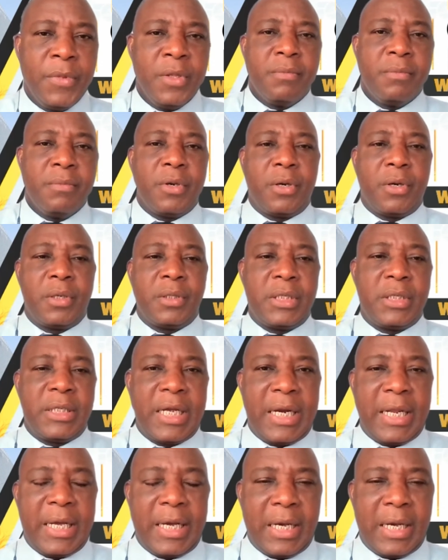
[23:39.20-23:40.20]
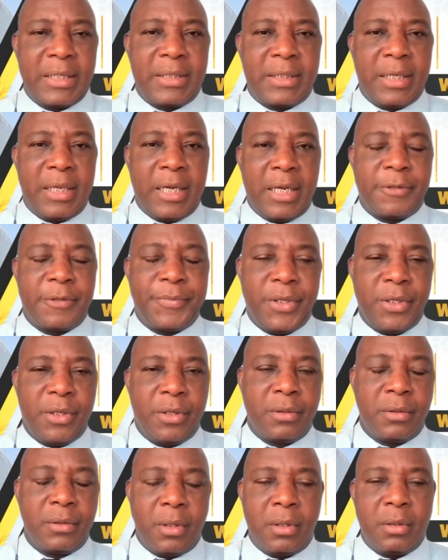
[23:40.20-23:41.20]
because the Dana gas sale has been
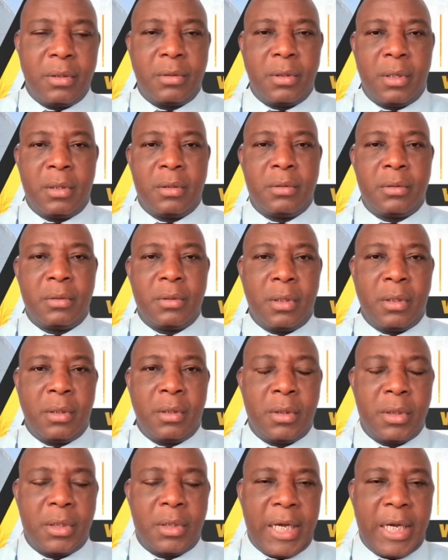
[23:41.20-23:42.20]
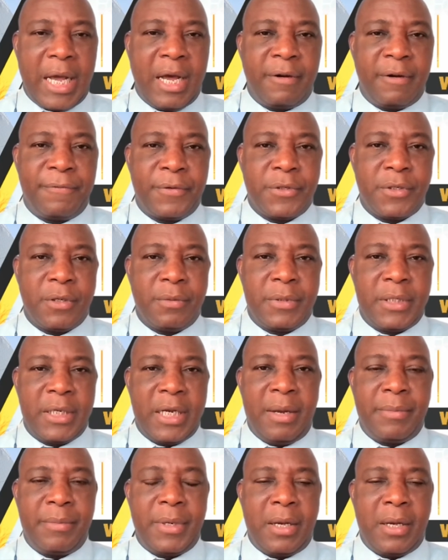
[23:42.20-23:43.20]
on the card for some
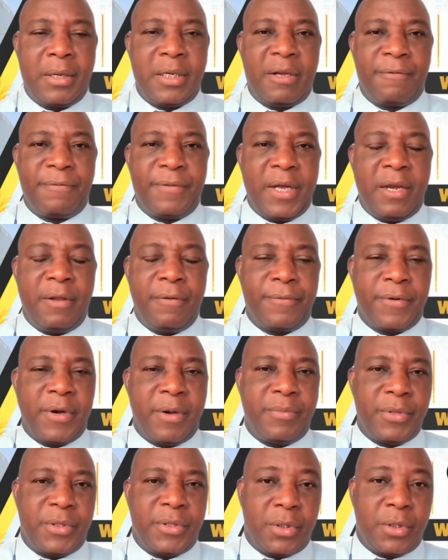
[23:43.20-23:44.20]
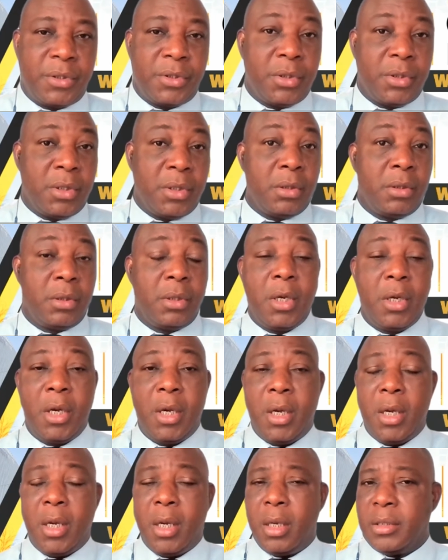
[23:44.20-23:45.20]
time now. They are filing for arbitration
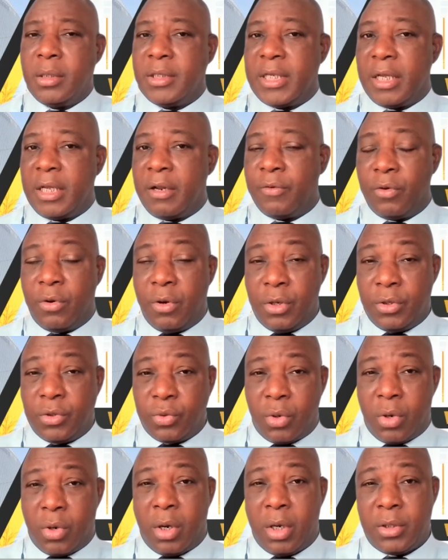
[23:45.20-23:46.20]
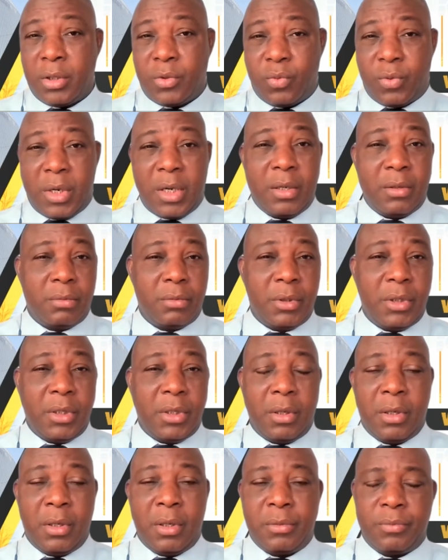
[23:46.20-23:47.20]
instead of going to court.
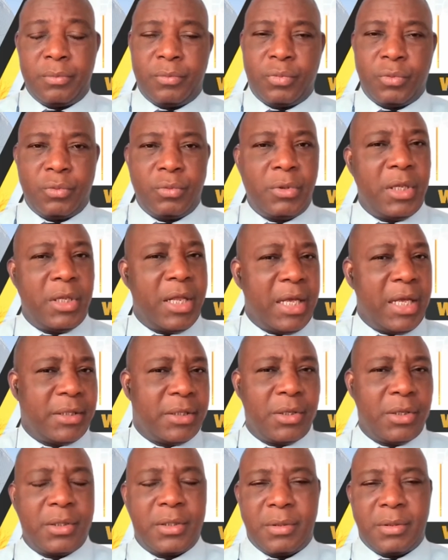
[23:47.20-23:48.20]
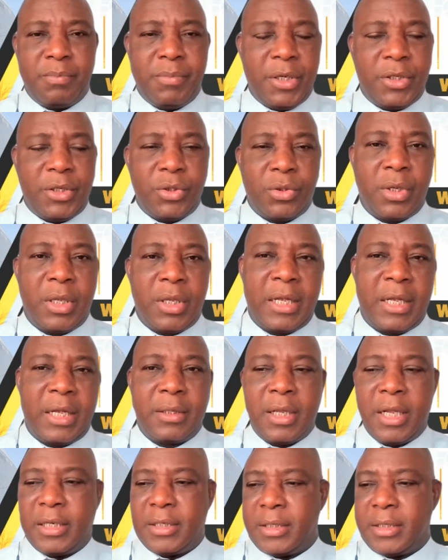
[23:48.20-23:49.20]
Well, let's just make sure
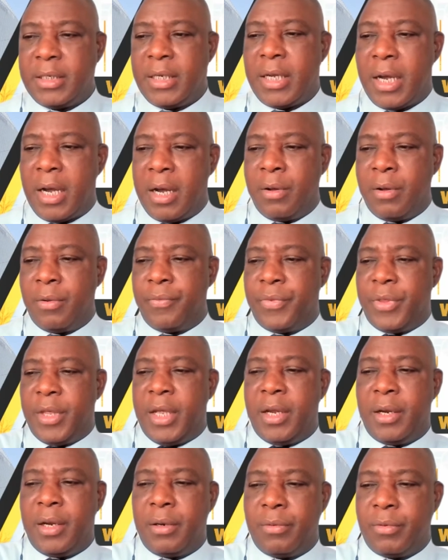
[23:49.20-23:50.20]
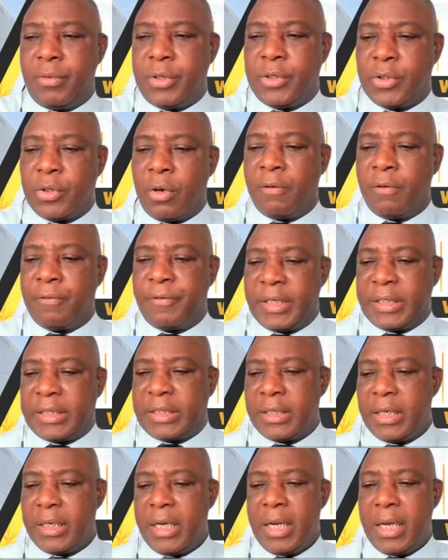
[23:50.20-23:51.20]
that let's see how they resolve it
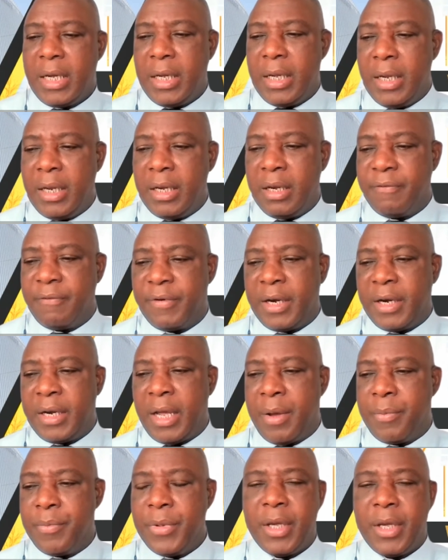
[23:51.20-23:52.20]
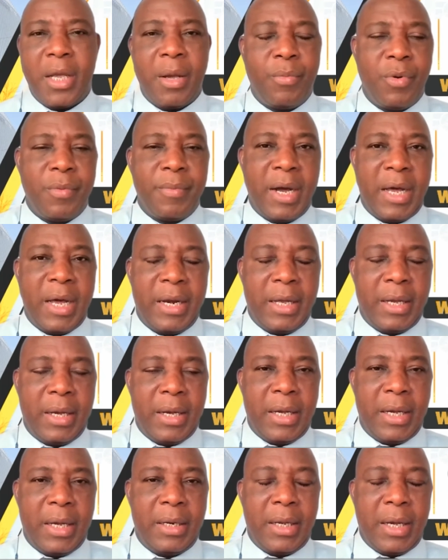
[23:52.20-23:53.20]
in a very amicable
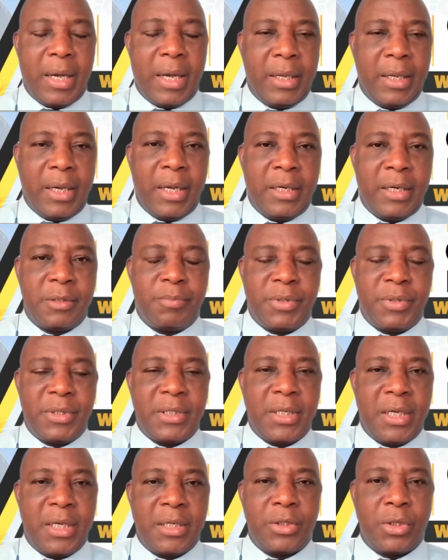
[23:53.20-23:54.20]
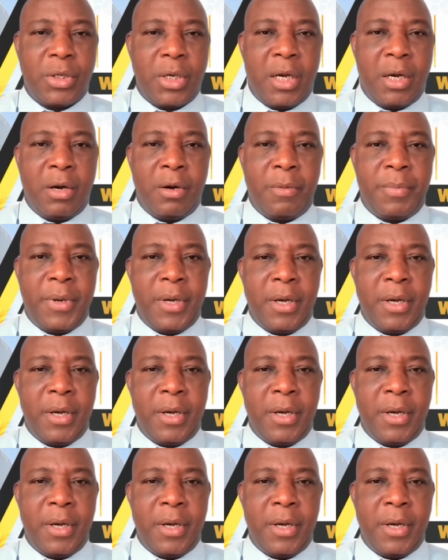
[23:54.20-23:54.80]
manner and get this business up